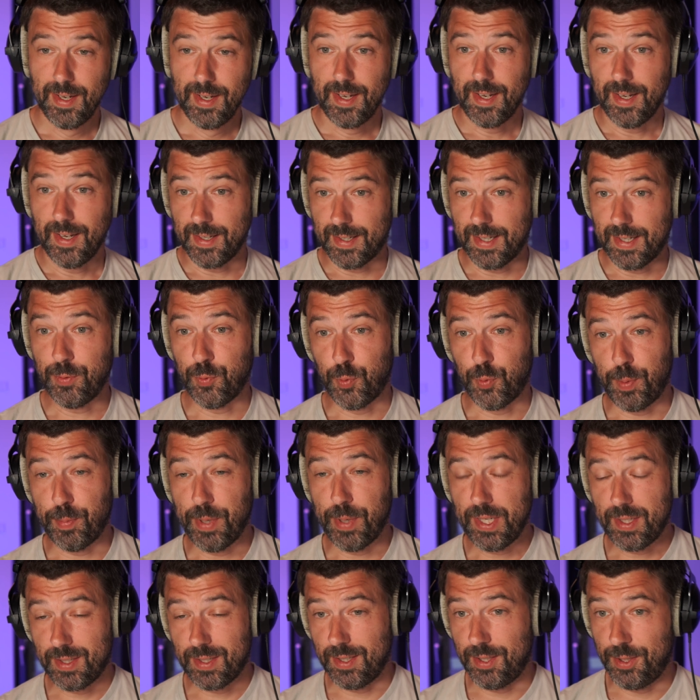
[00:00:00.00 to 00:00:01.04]
Again, we
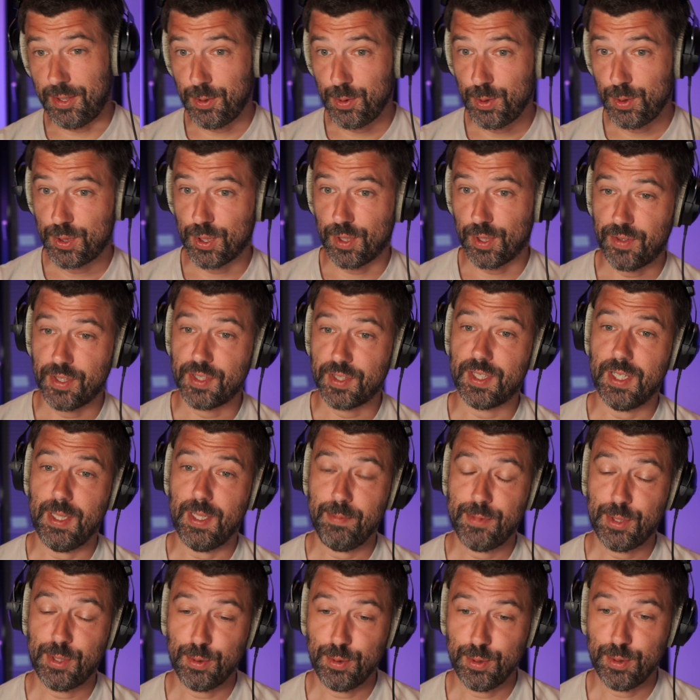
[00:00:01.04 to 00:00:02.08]
make use of the same
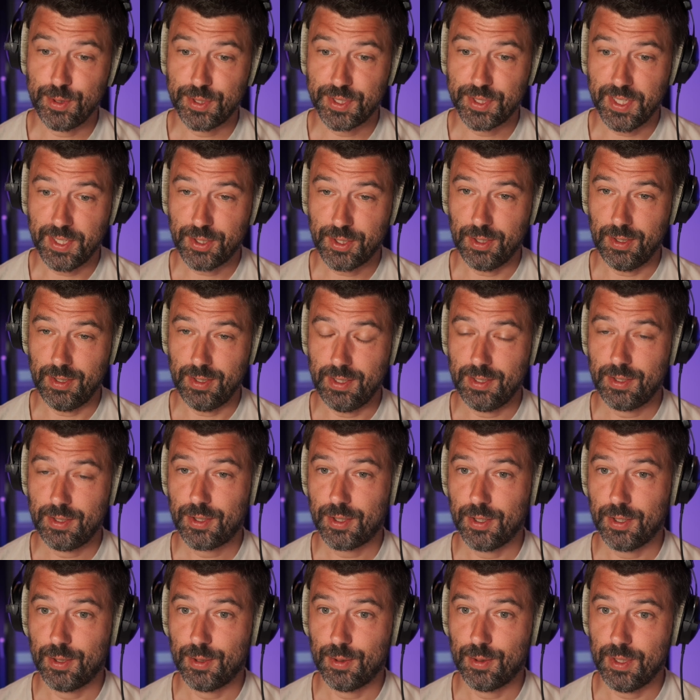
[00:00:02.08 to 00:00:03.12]
tools, actually.
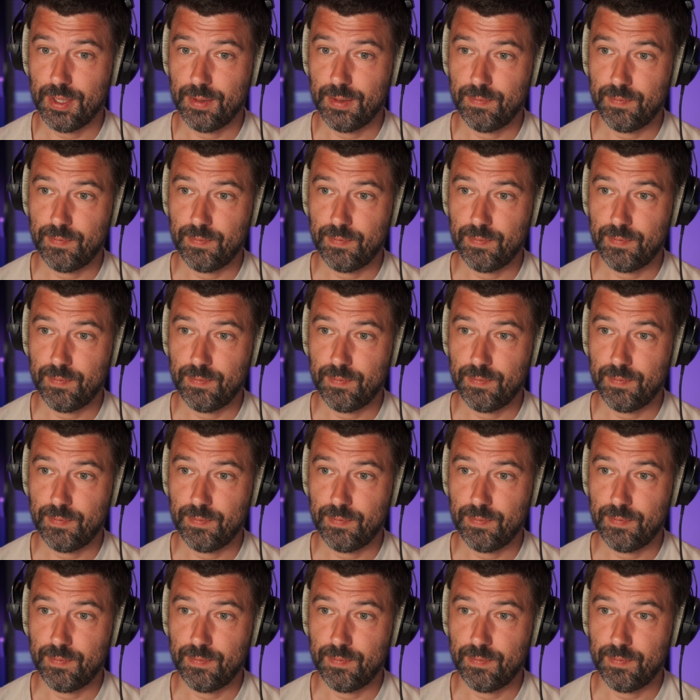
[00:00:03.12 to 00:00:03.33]
So,